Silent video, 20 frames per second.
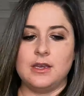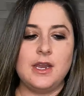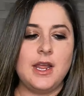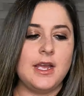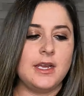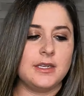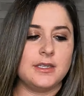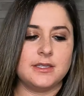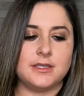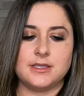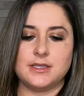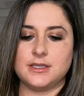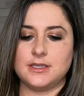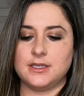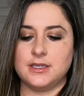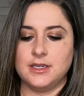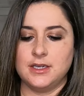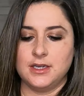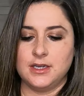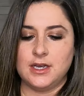
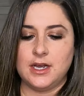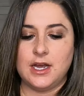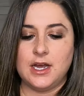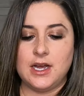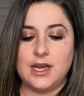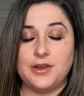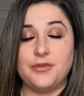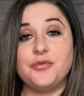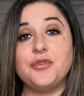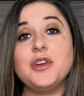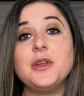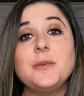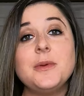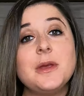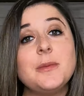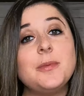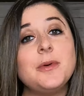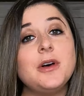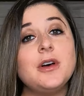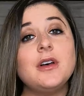Next, uh, Free
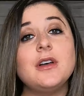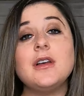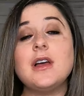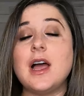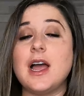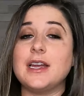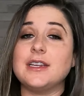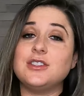People.